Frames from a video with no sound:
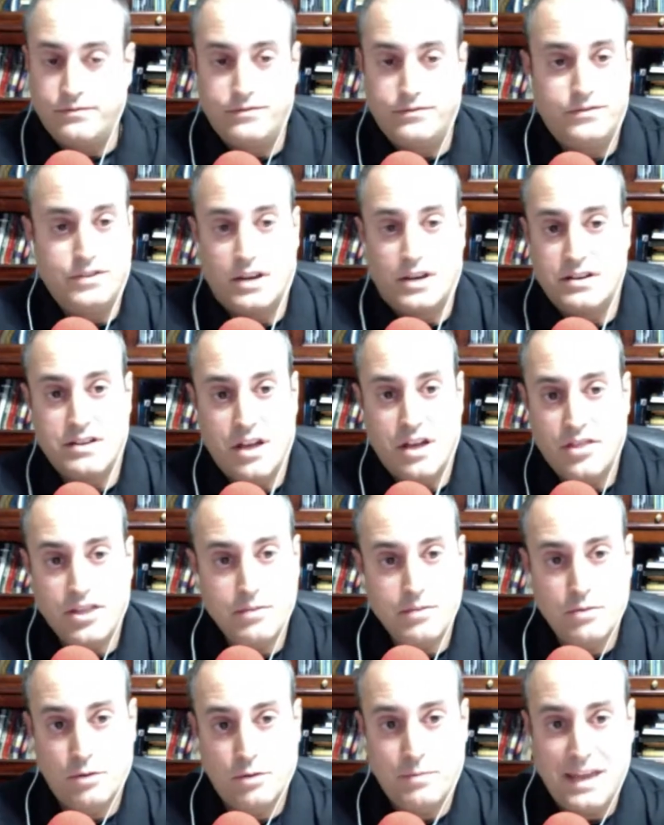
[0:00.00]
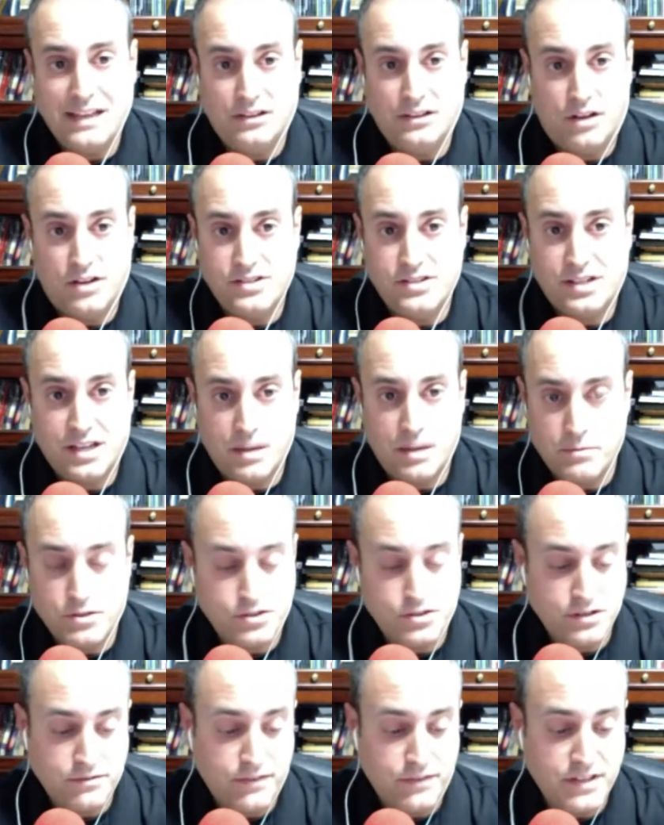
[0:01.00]
done nothing but obeying laws of
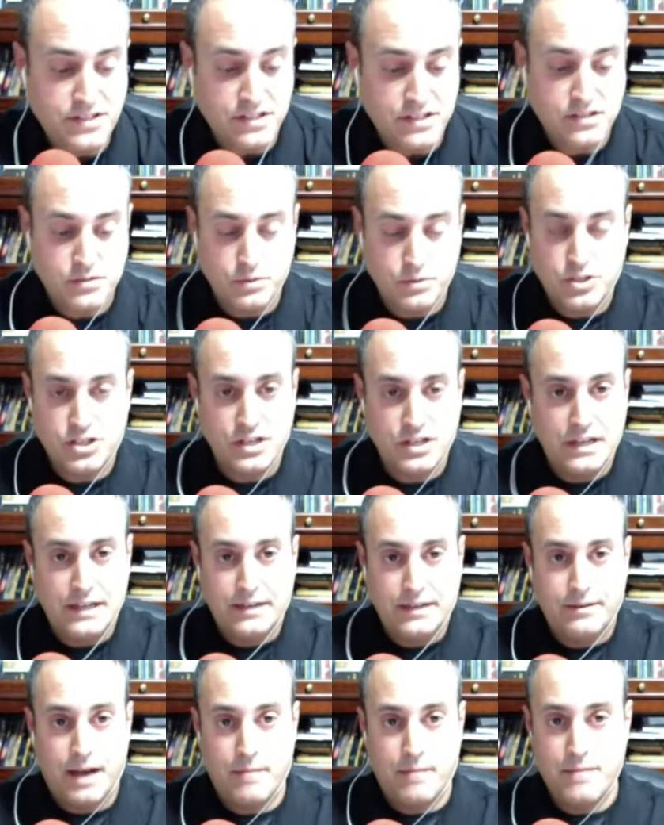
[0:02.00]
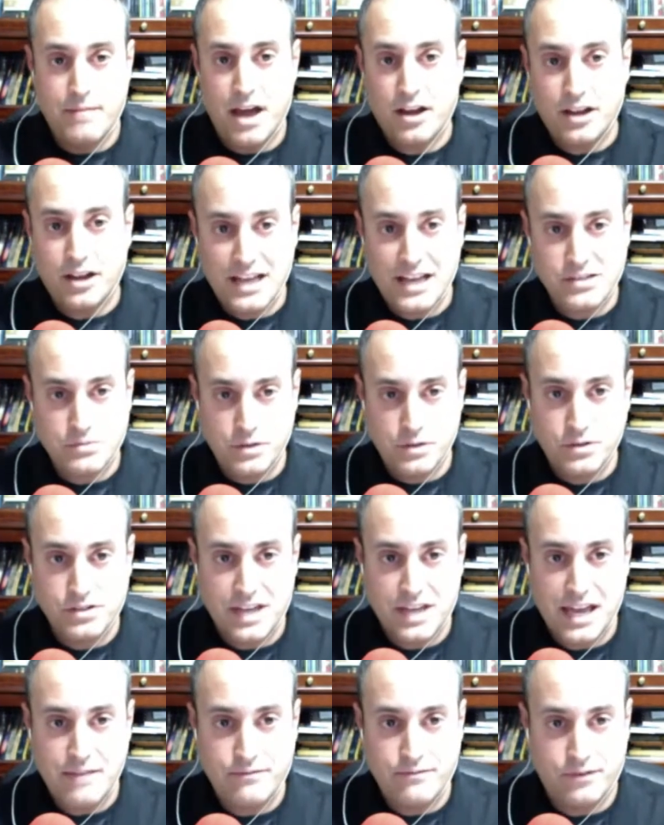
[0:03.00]
chemistry and physics, which I'm not going to ask where those
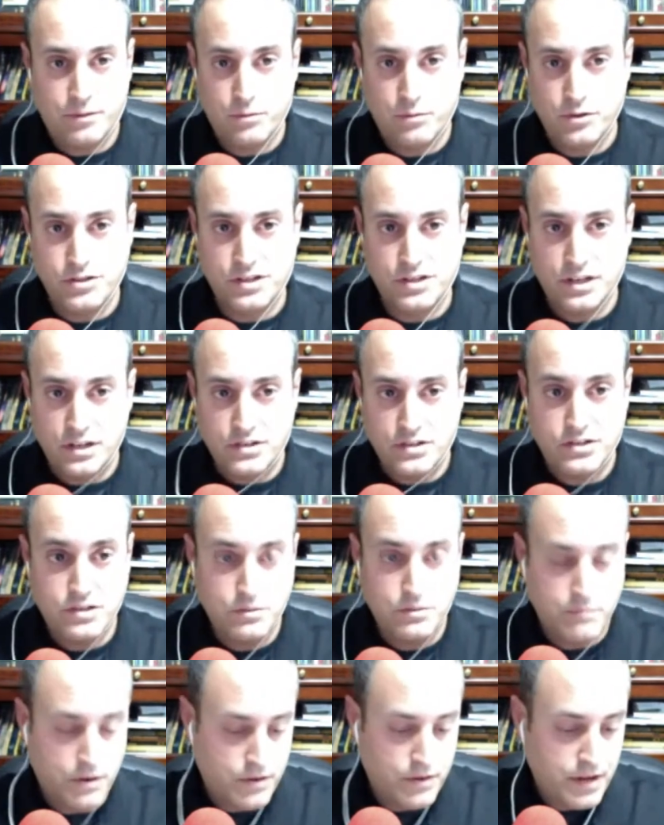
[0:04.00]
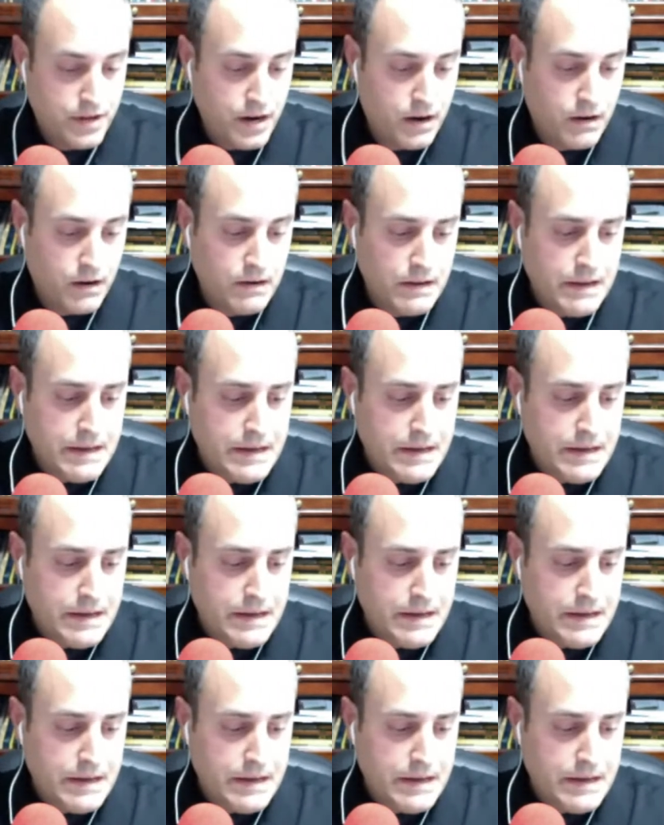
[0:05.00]
came from. We're just going to assume they're there.